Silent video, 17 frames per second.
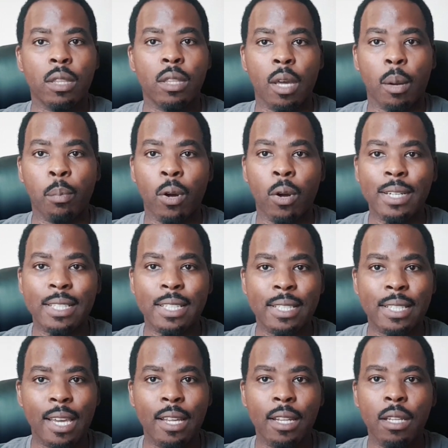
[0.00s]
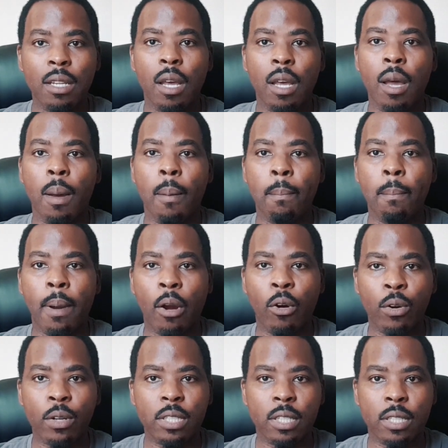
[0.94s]
dapoxetine,
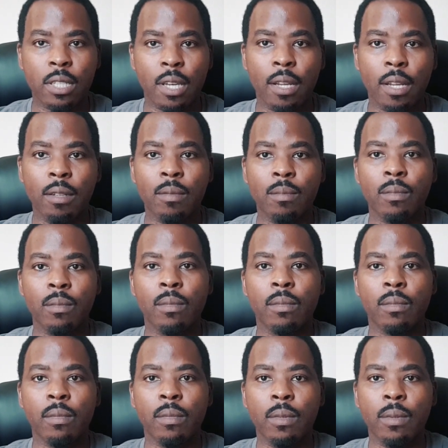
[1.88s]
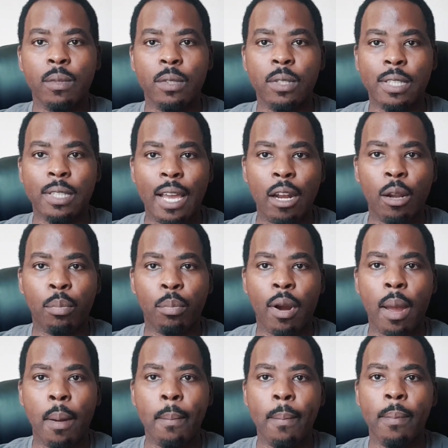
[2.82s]
paroxetine,
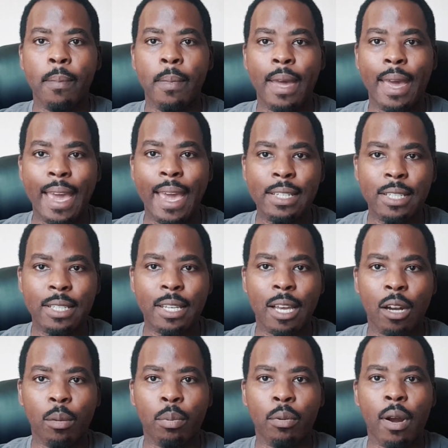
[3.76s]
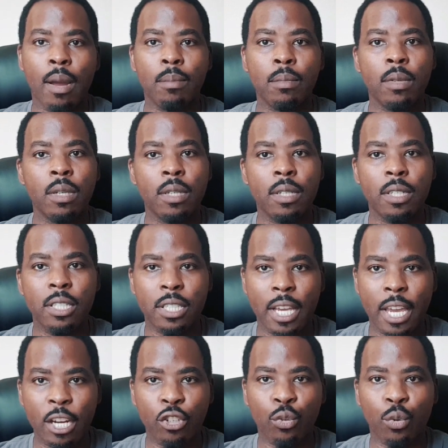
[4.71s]
citalopram, escitalopram,
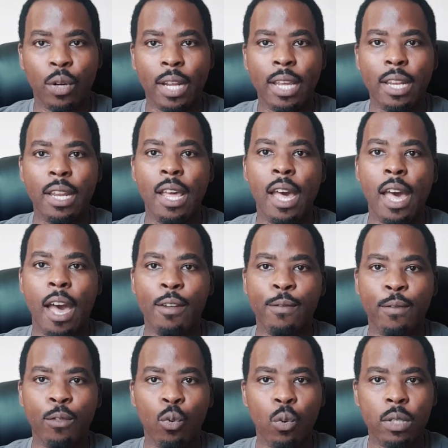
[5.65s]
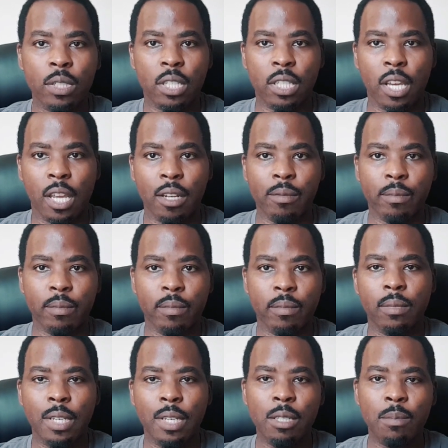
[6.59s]
sertraline, and fluoxetine.
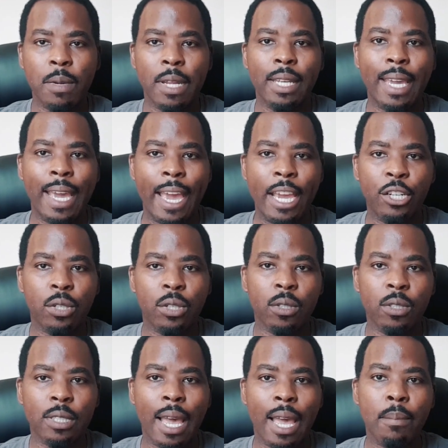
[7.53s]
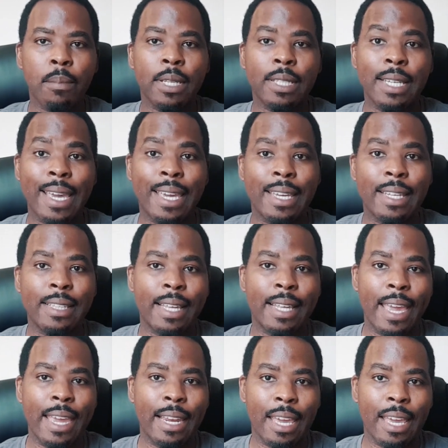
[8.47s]
These medications can be taken
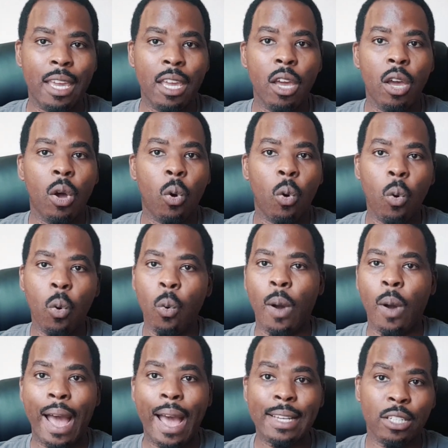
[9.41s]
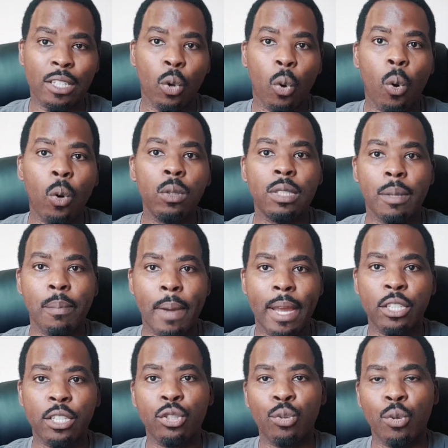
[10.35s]
daily or as an
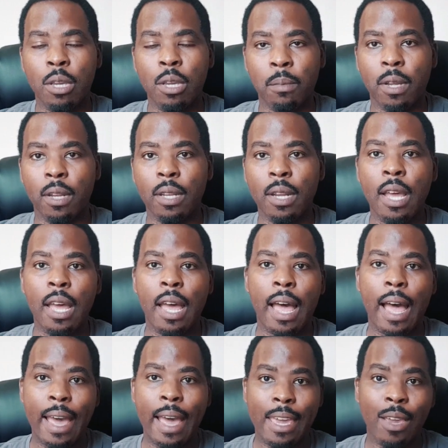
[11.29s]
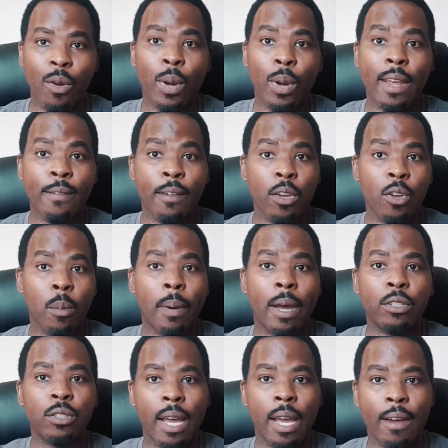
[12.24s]
on-demand treatment, i.e. whenever you're
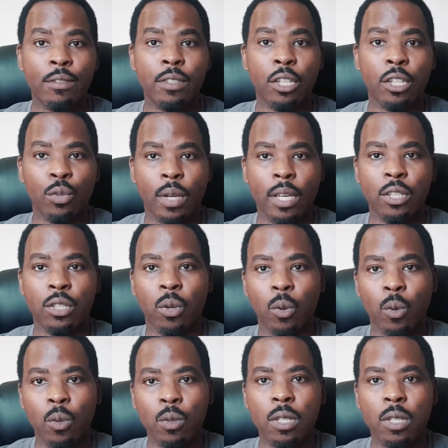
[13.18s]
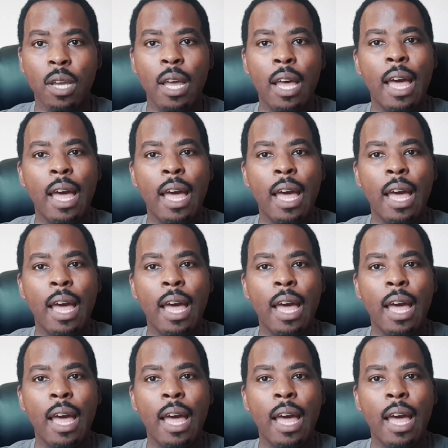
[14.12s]
about to have sexual intercourse.